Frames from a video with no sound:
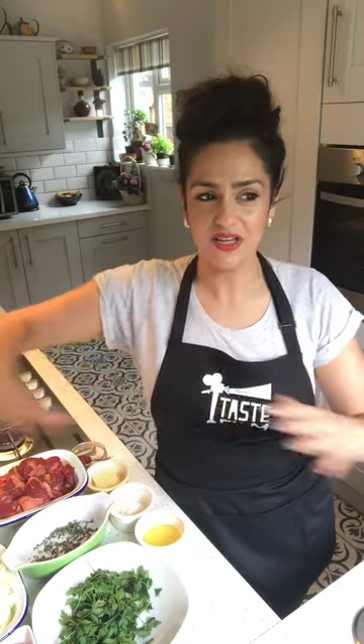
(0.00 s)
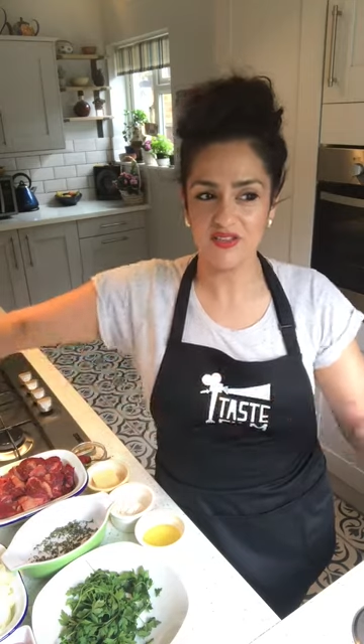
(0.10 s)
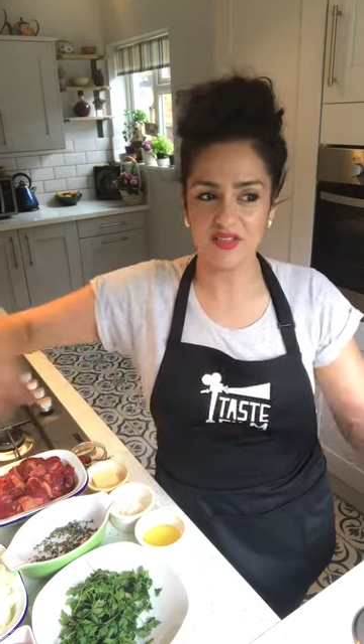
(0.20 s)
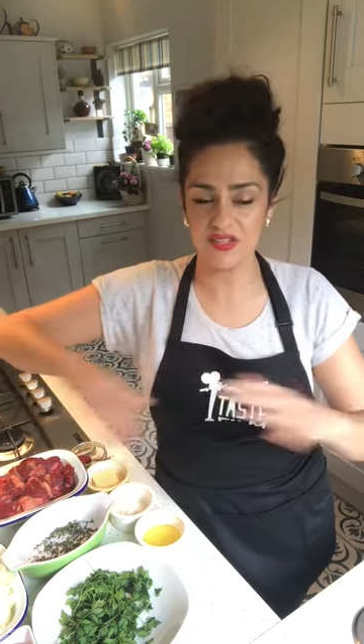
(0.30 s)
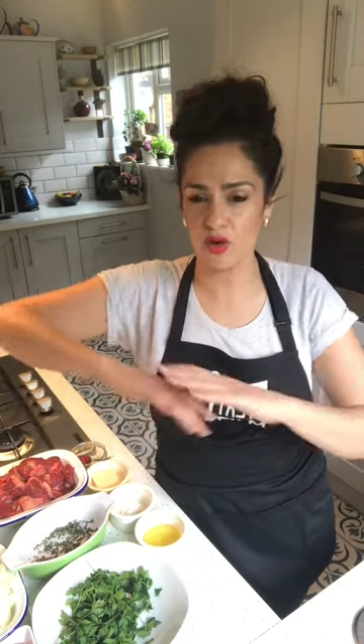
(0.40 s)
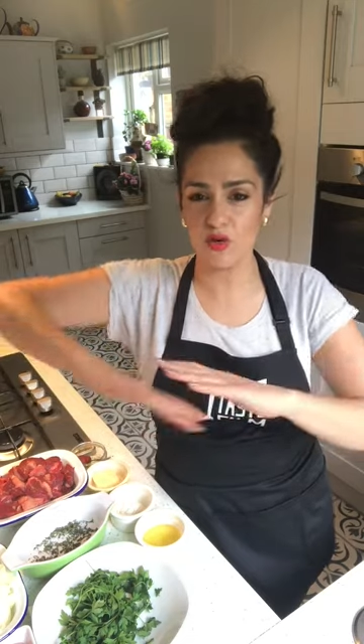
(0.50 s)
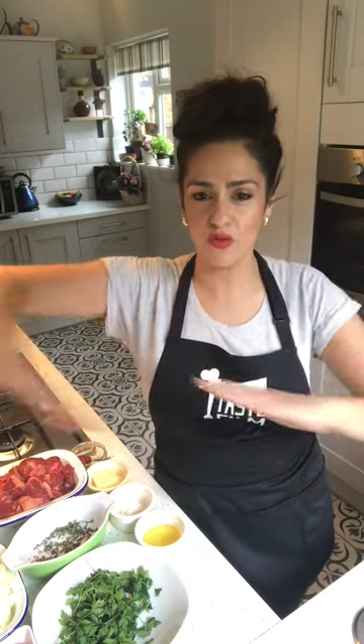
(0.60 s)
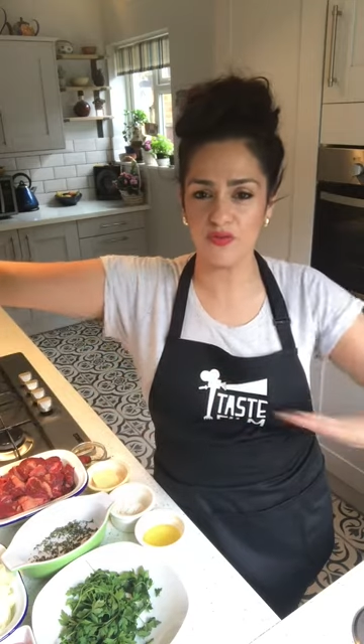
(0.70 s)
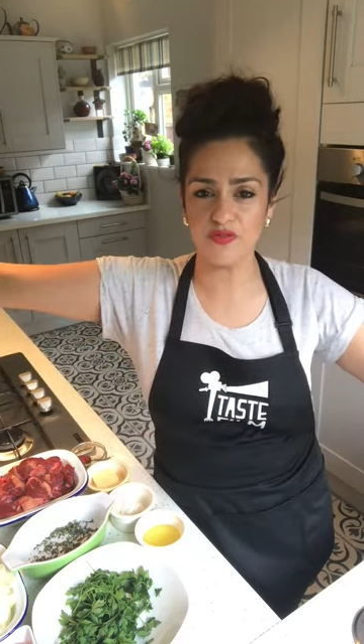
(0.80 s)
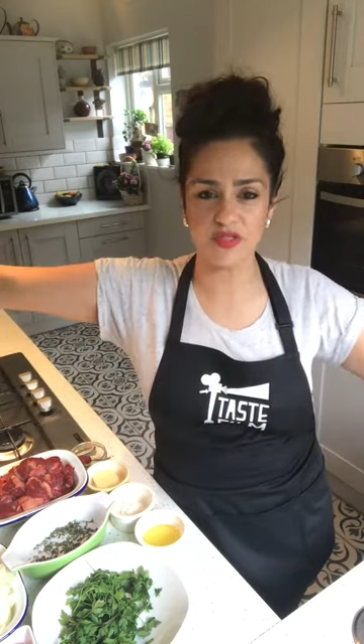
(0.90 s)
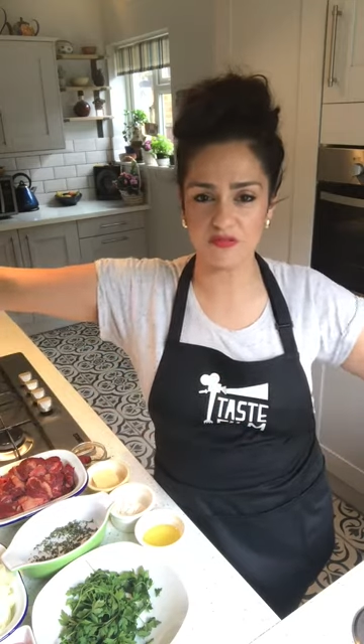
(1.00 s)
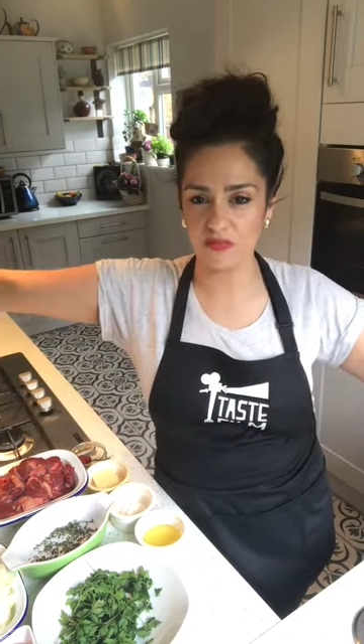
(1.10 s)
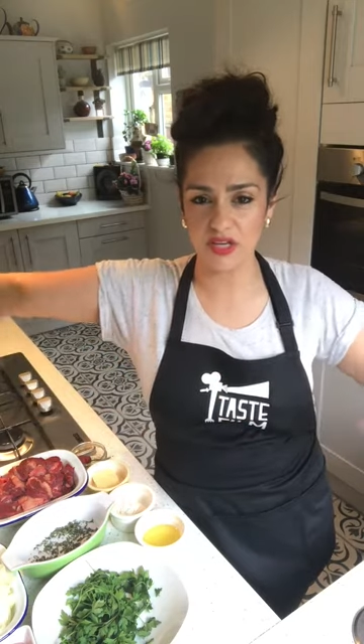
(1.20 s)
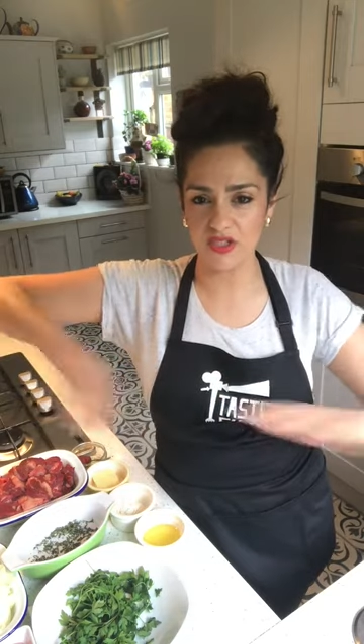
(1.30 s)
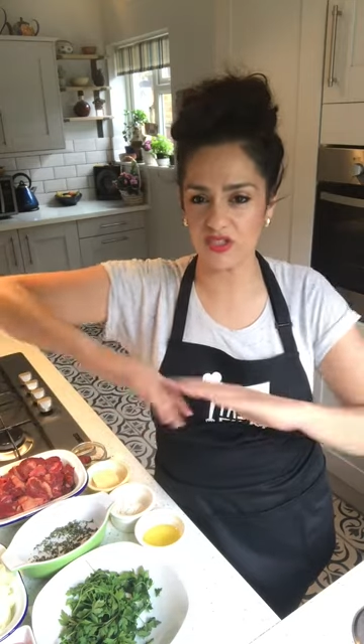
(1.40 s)
dissolves,
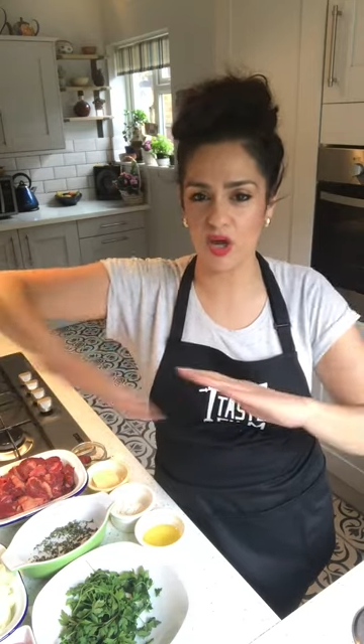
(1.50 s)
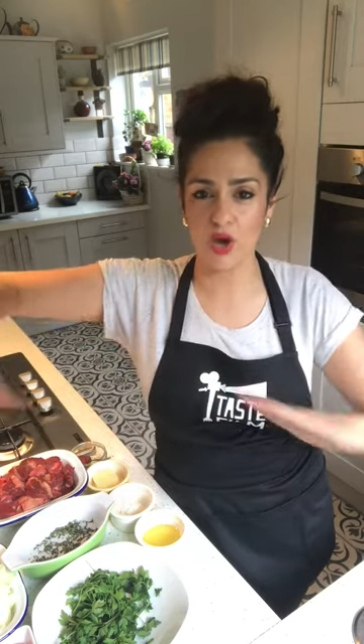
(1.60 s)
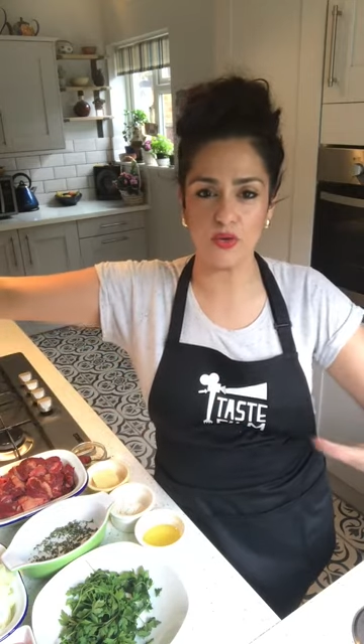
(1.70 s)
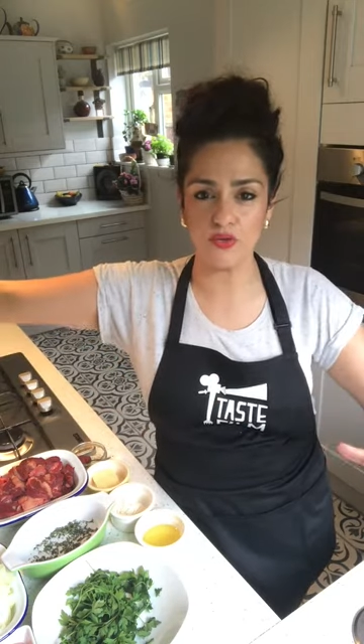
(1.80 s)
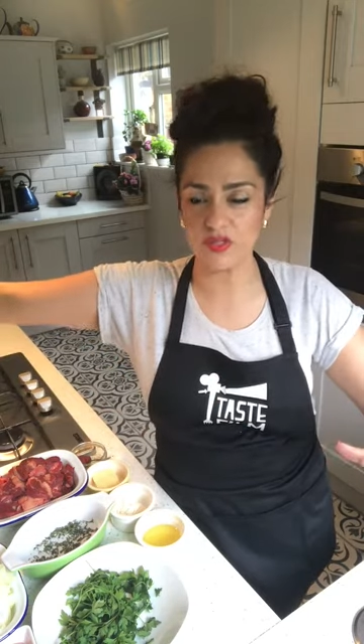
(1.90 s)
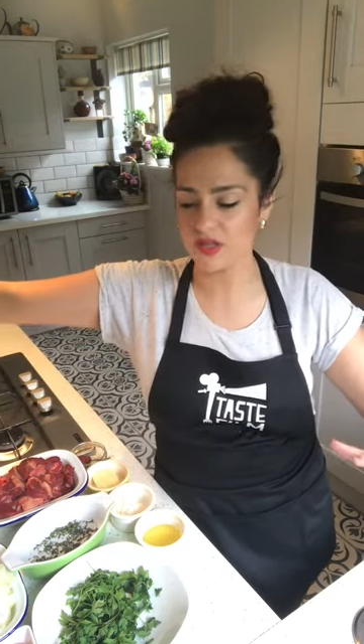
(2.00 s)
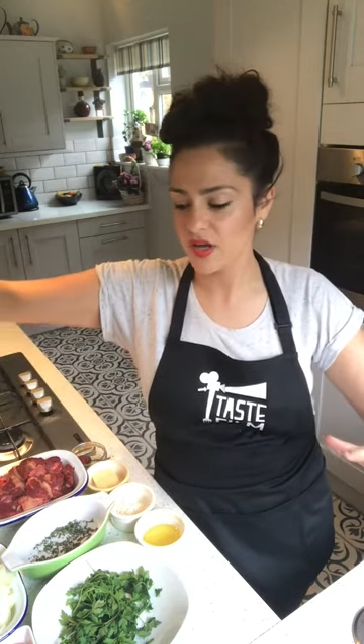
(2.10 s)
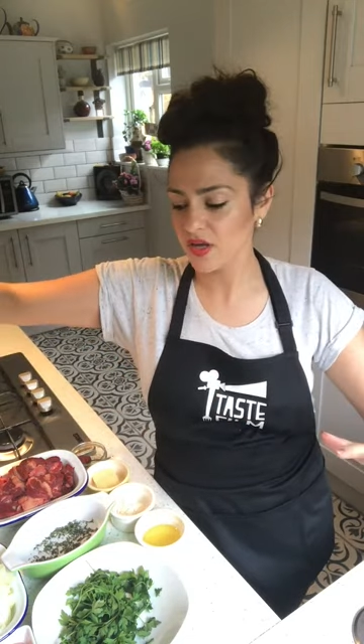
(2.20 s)
it just goes.